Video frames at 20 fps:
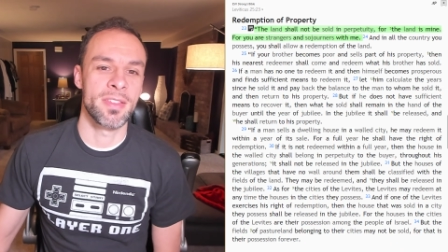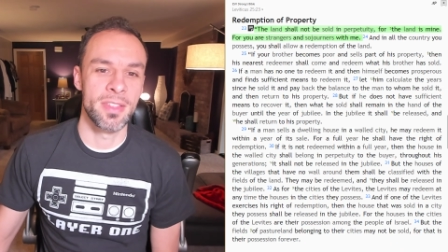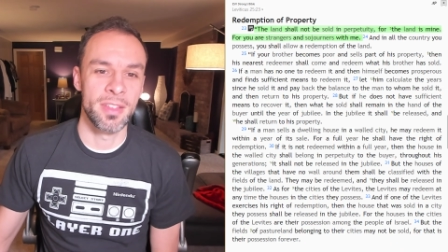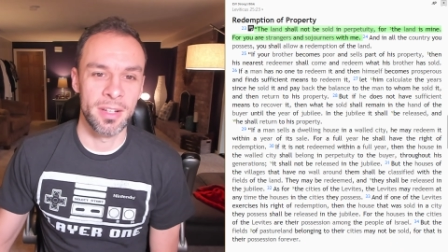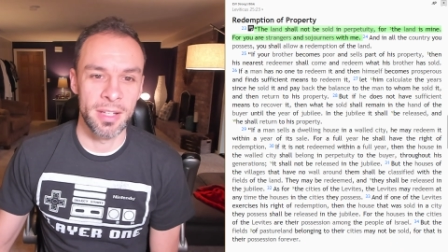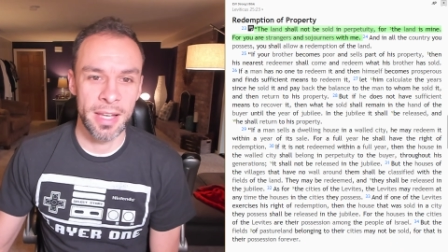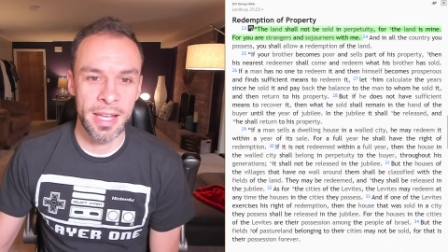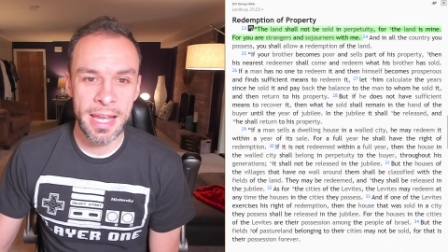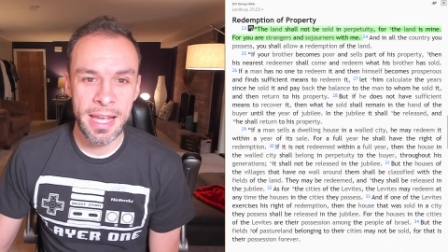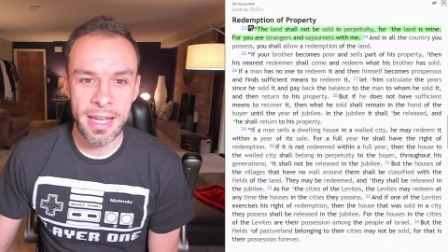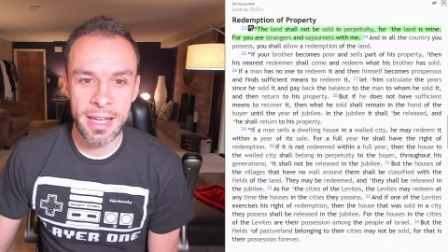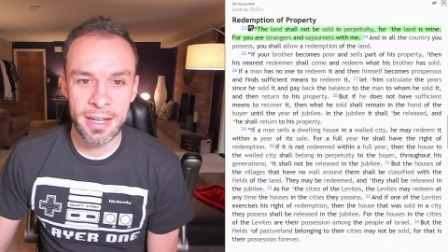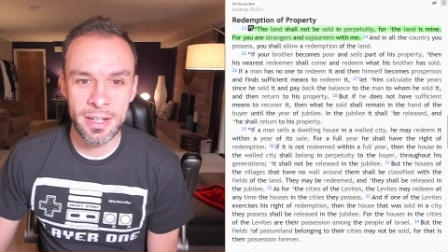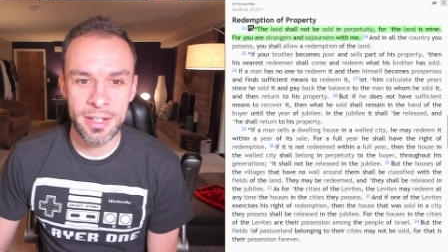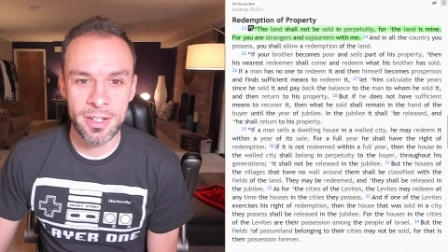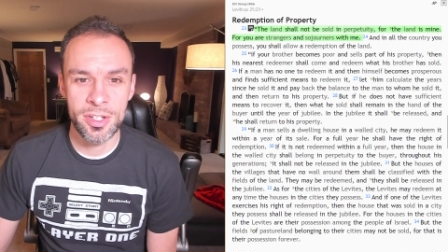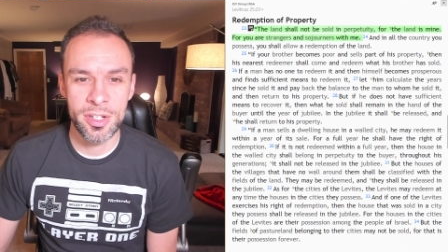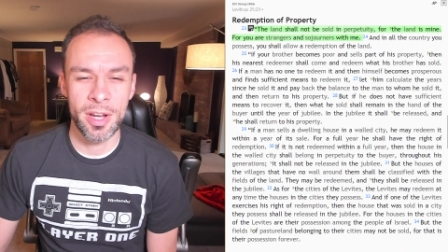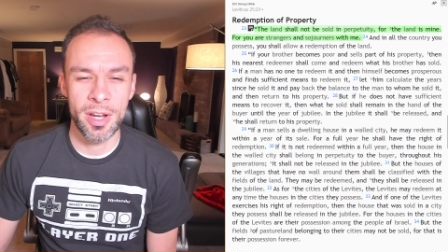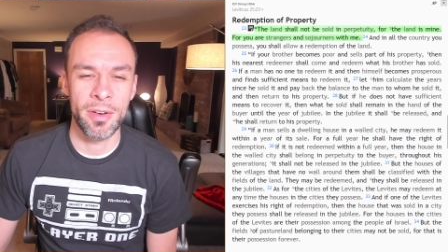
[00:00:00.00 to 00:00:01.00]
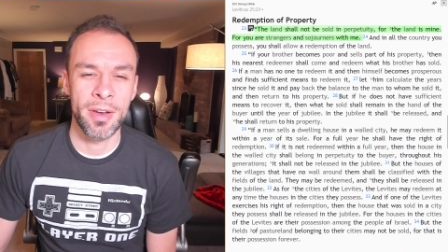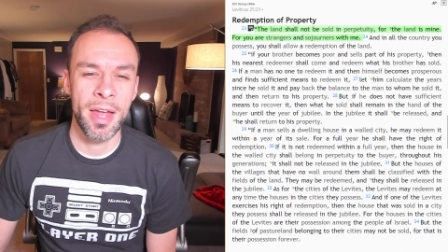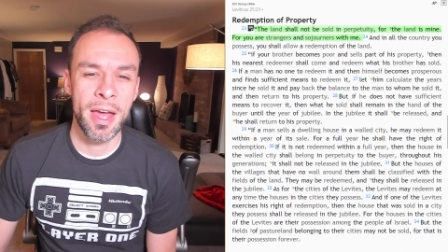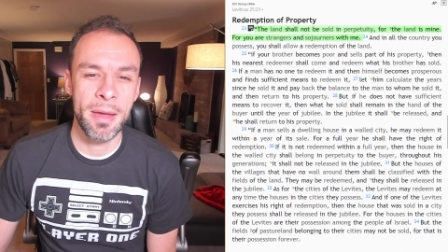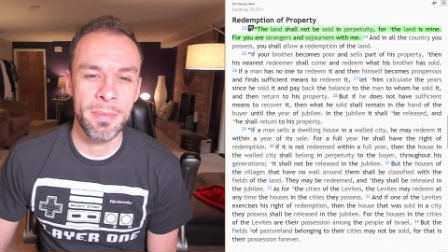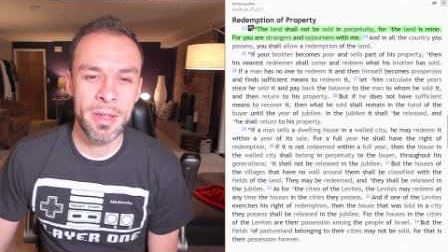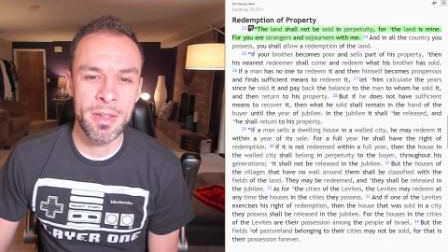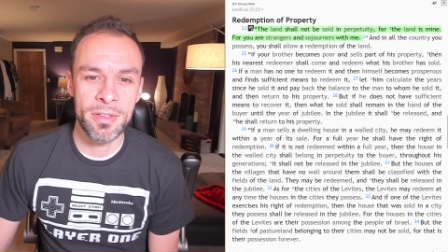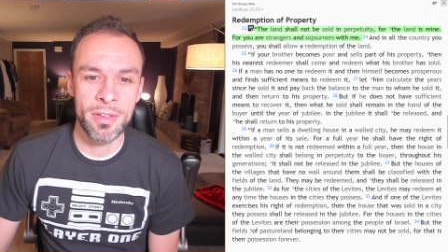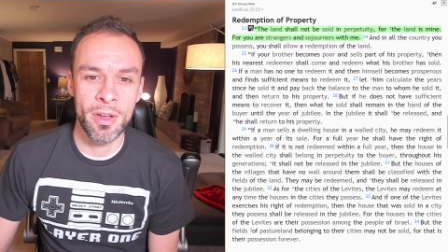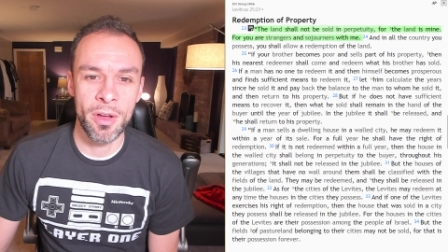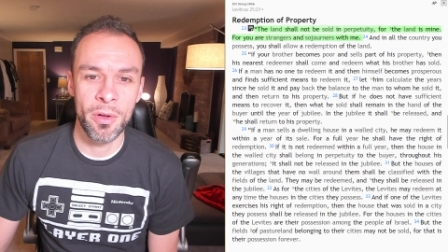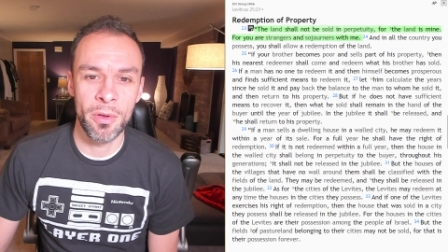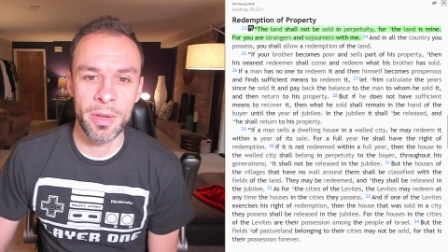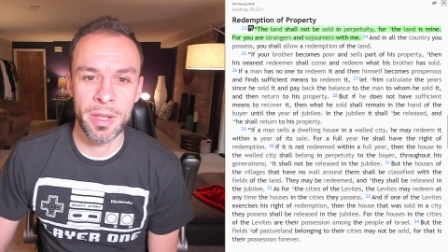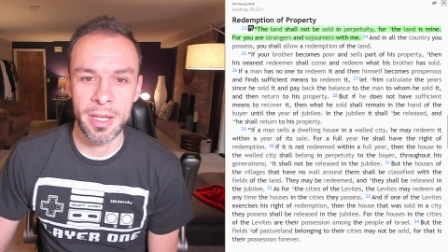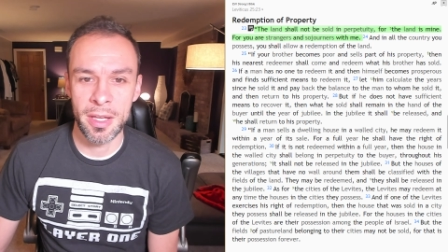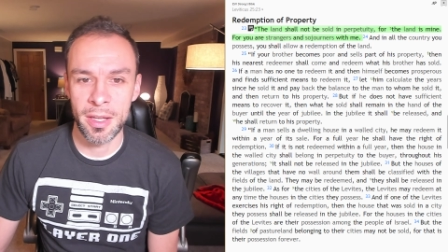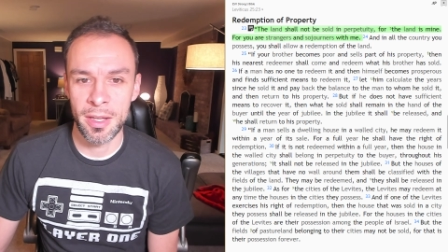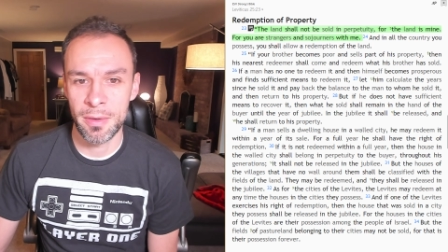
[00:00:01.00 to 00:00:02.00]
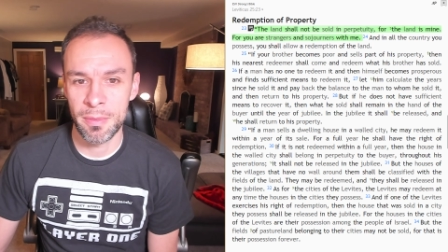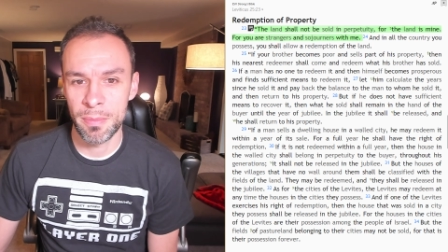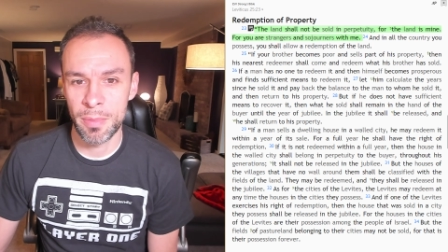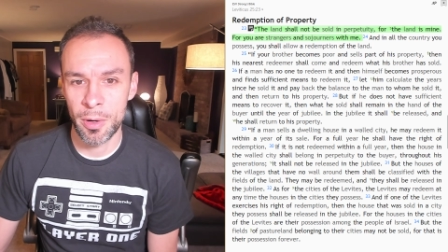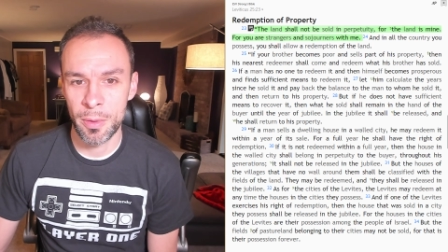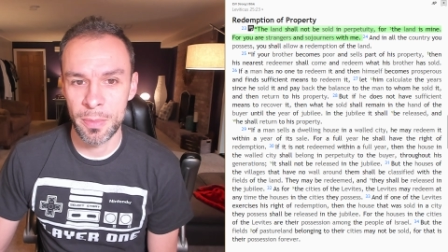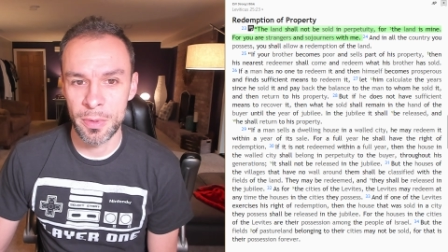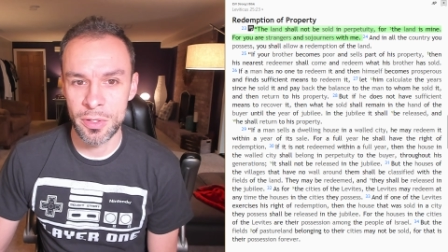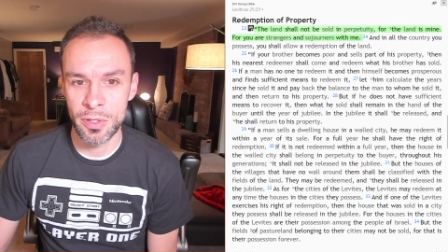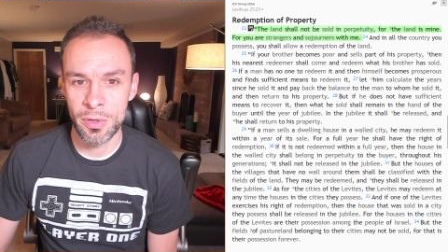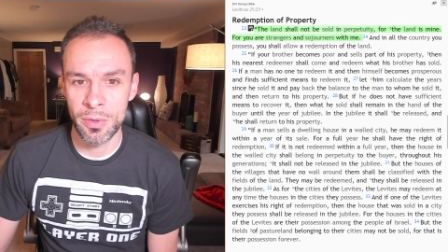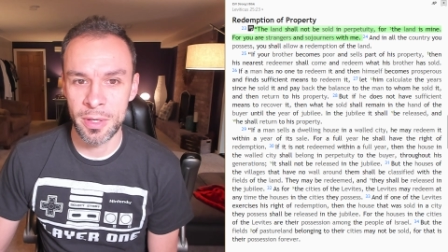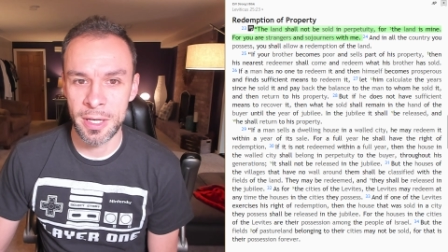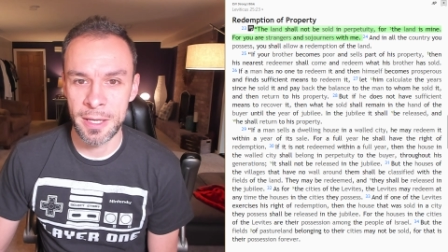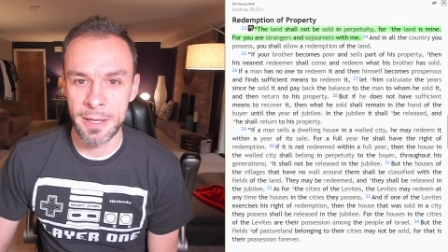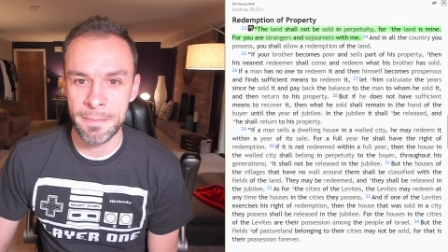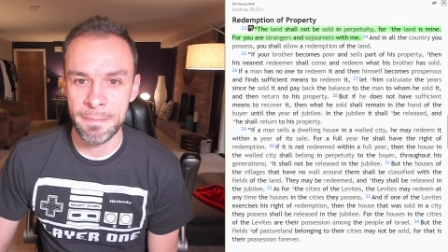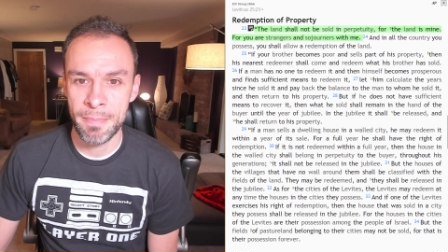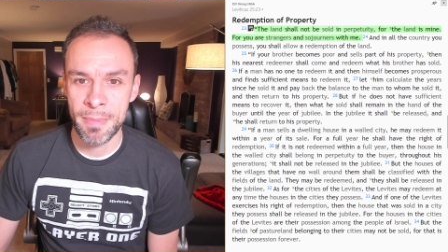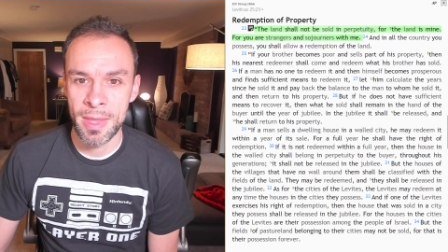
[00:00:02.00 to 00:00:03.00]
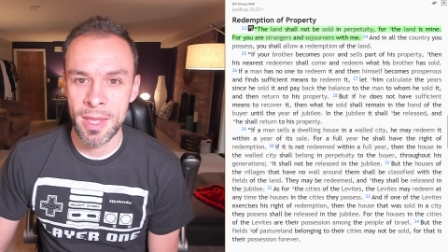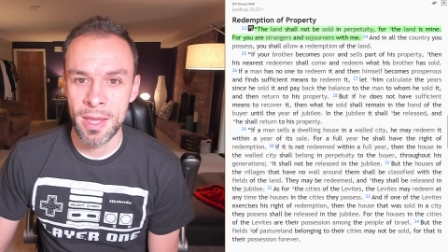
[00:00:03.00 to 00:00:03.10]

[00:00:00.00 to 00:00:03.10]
The land shall not be sold in perpetuity,